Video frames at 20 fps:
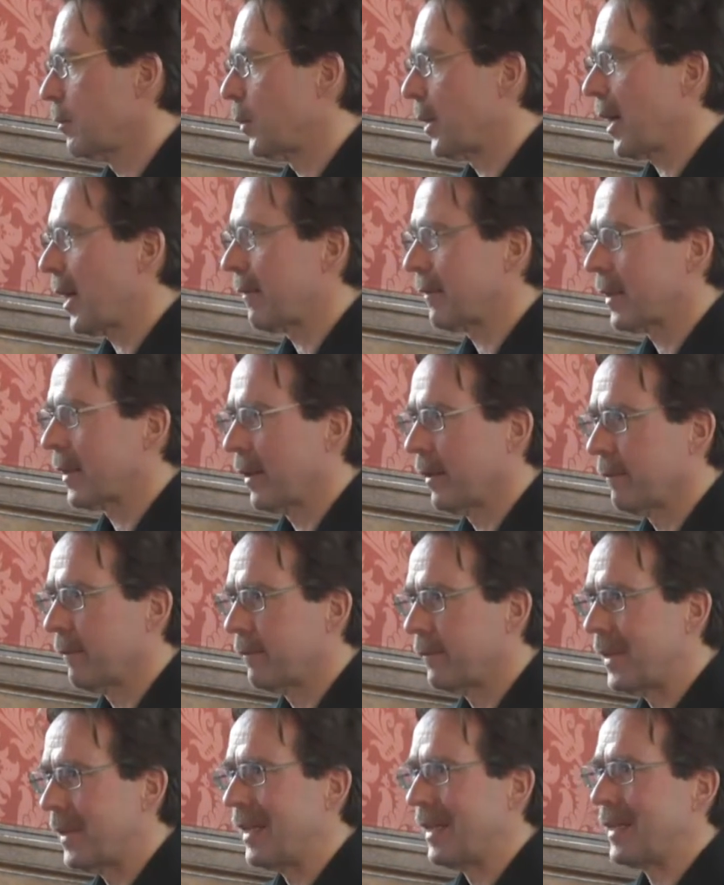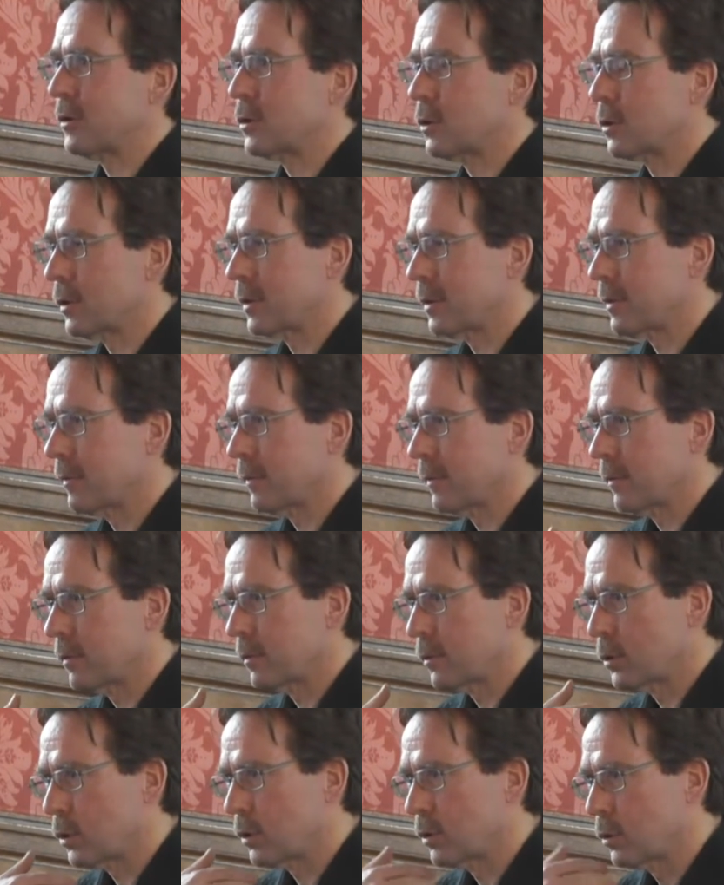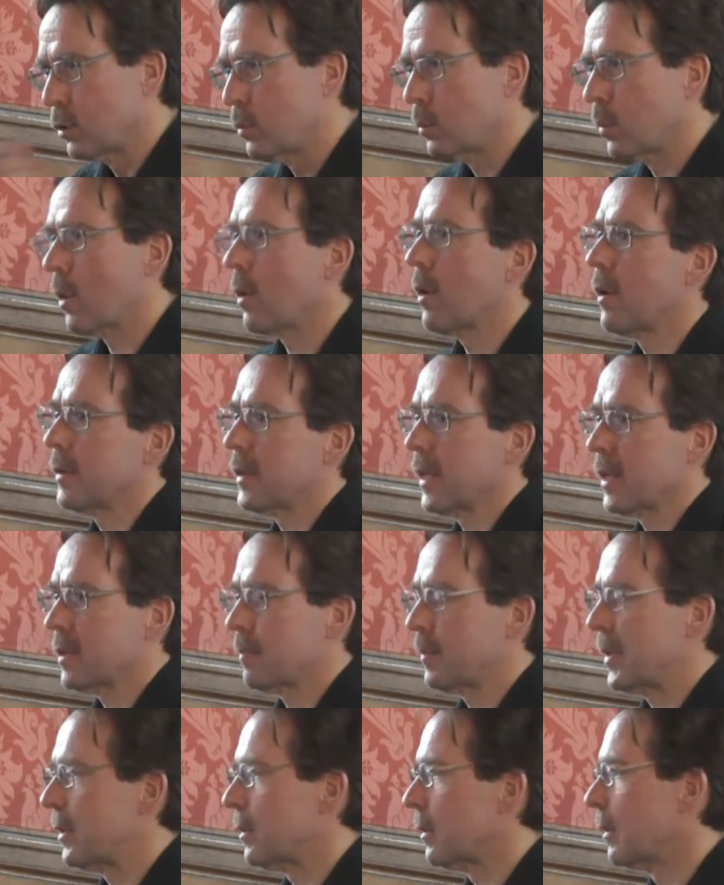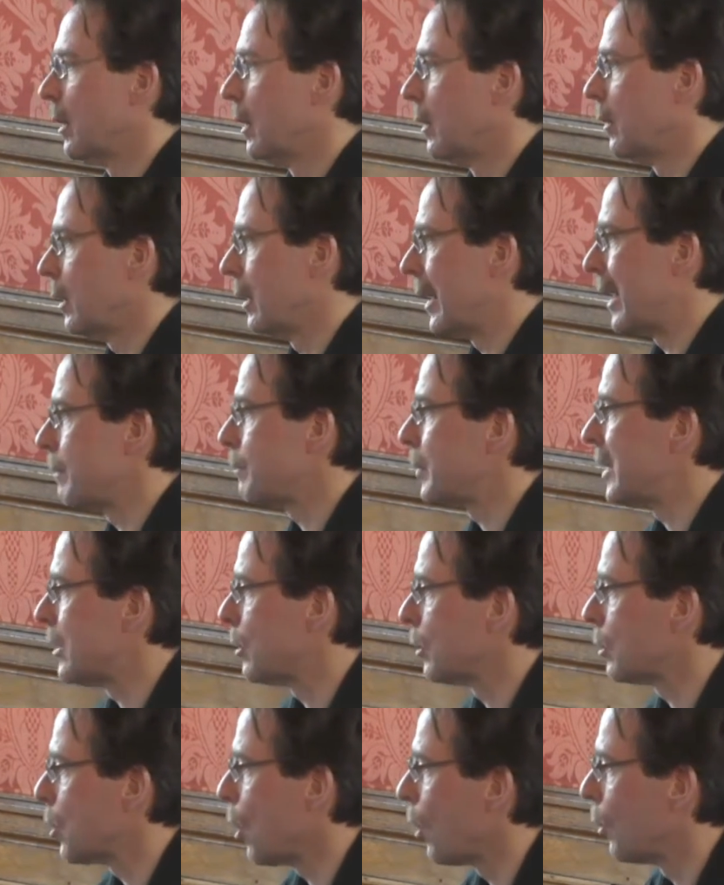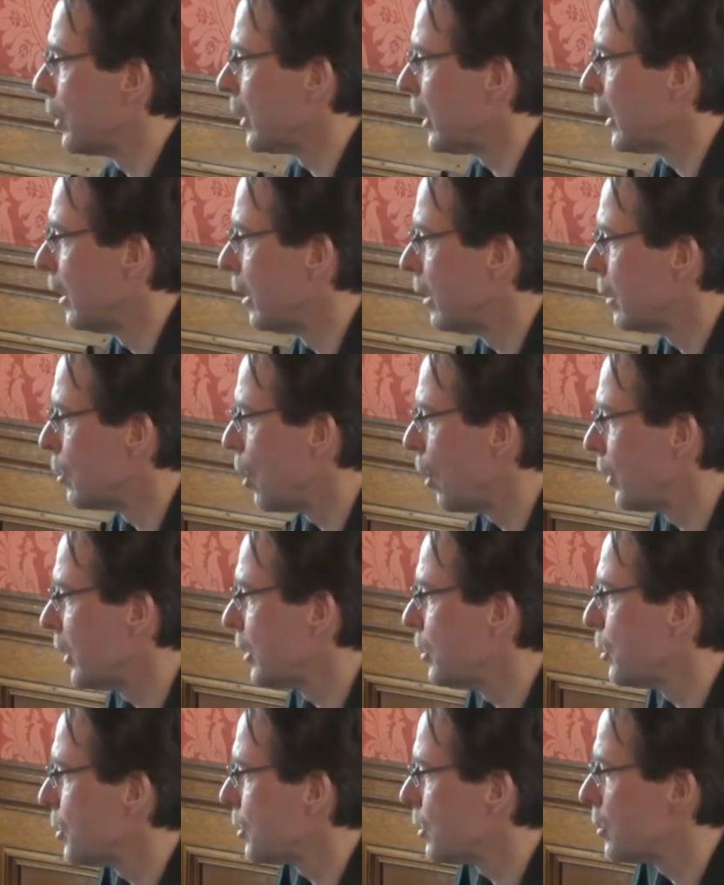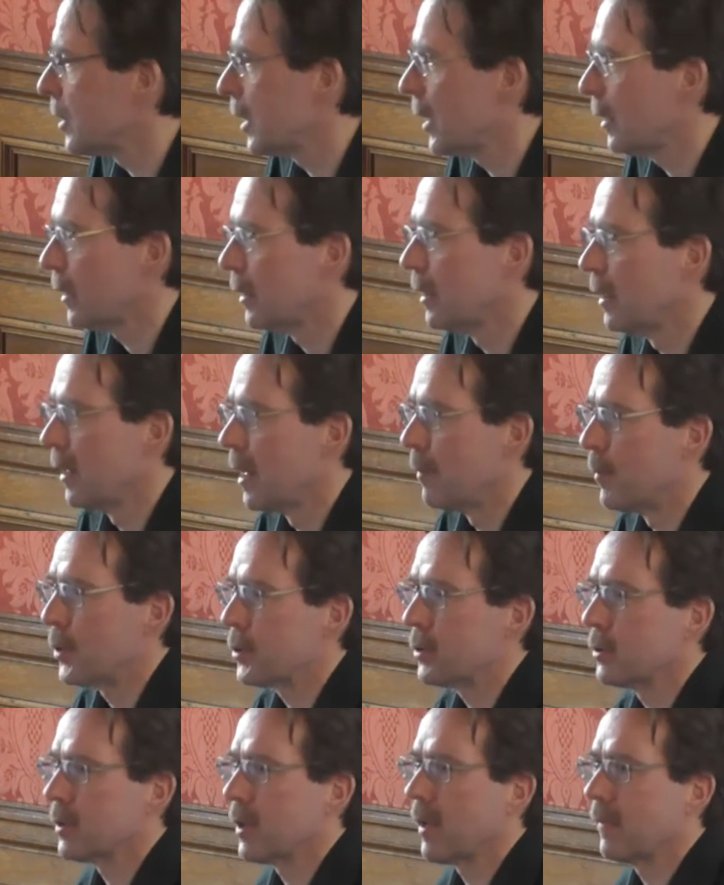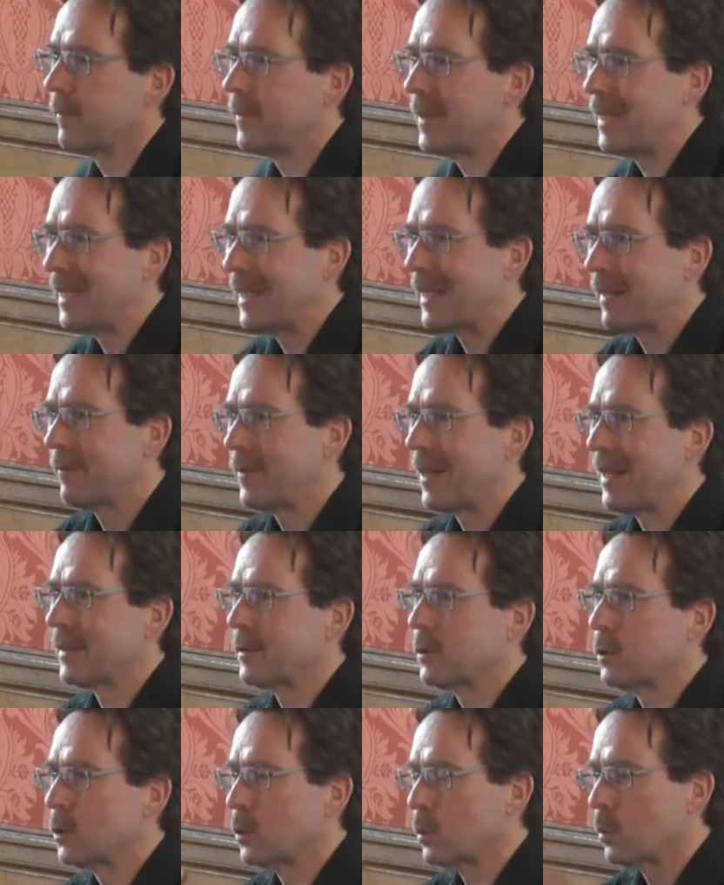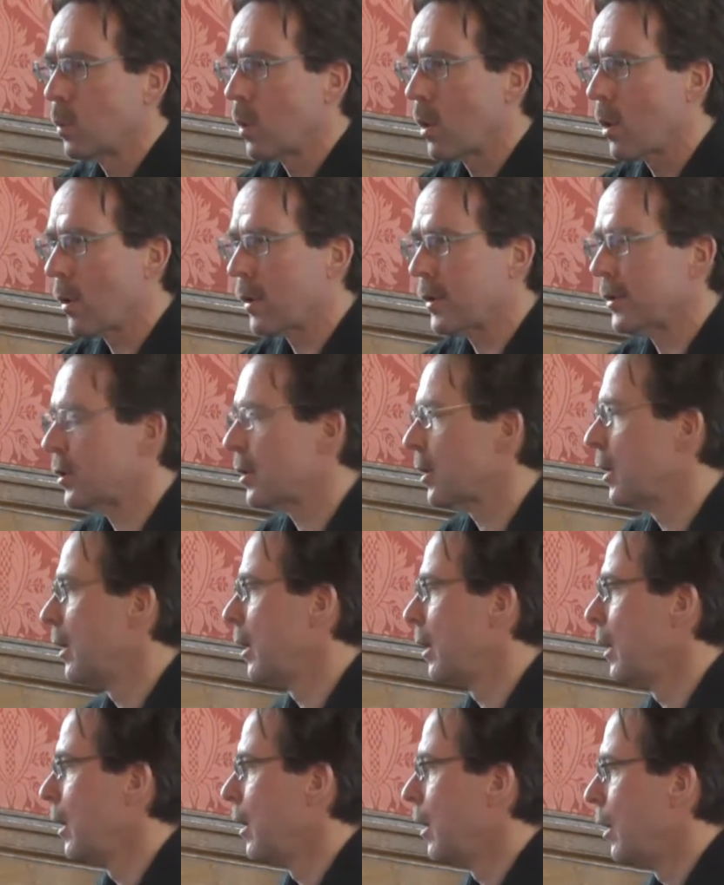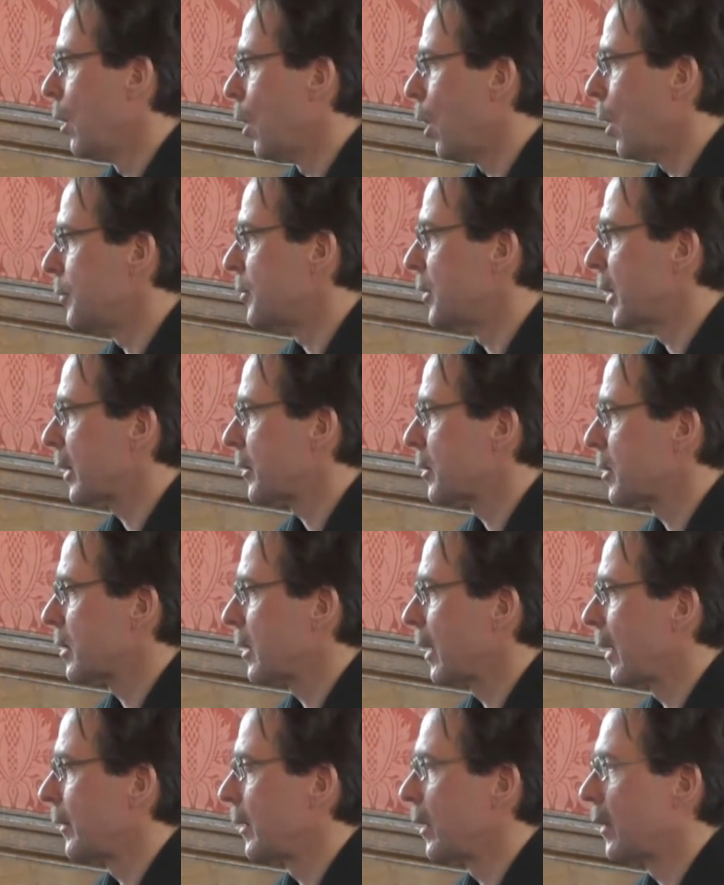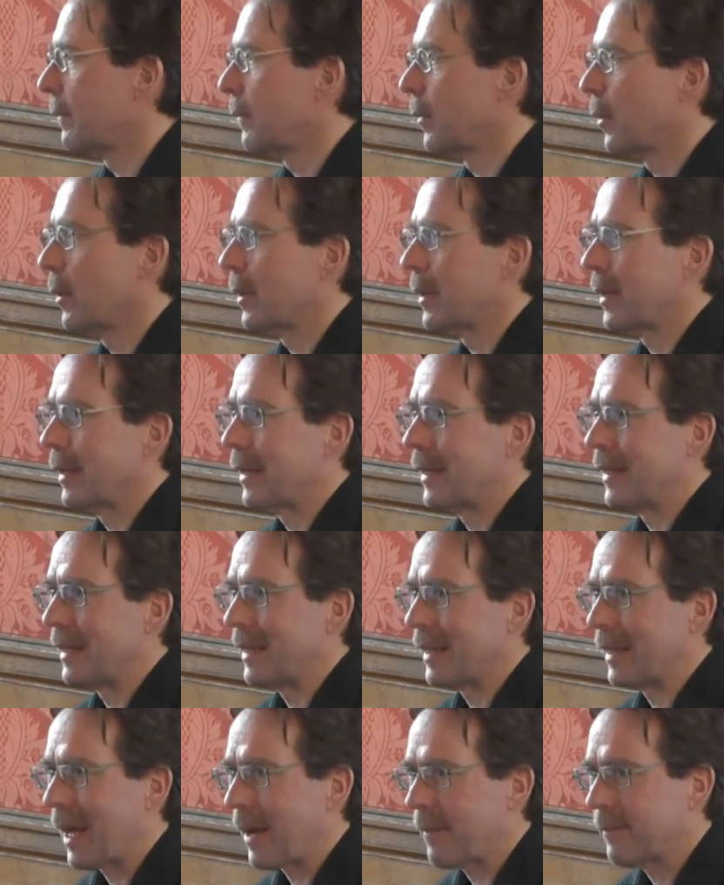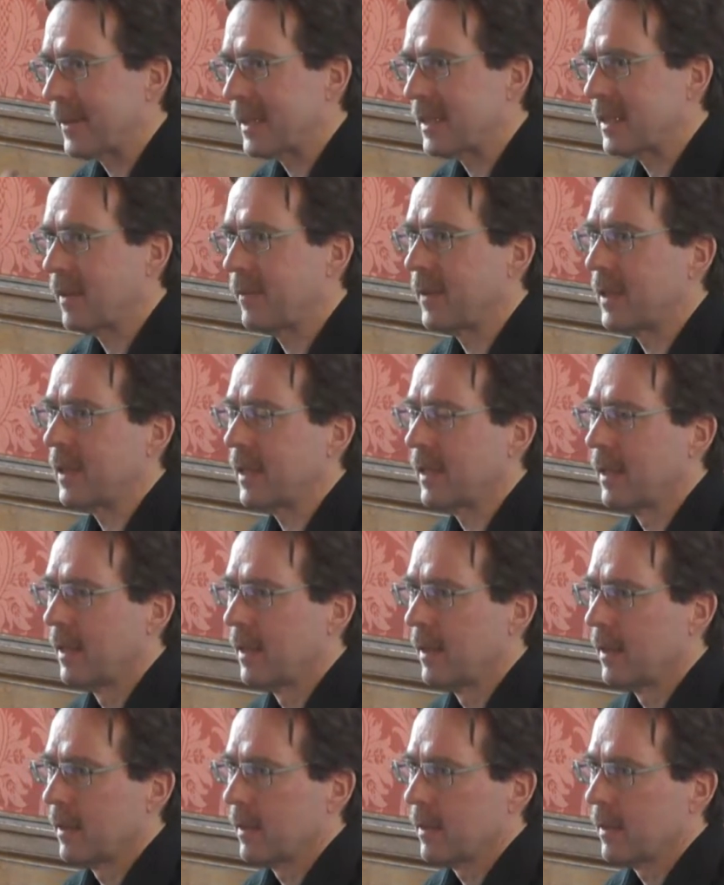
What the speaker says: We have a kind of feeling towards, as the late Peter Goldie used to say, that emotions are felt towards objects, and therefore affectivity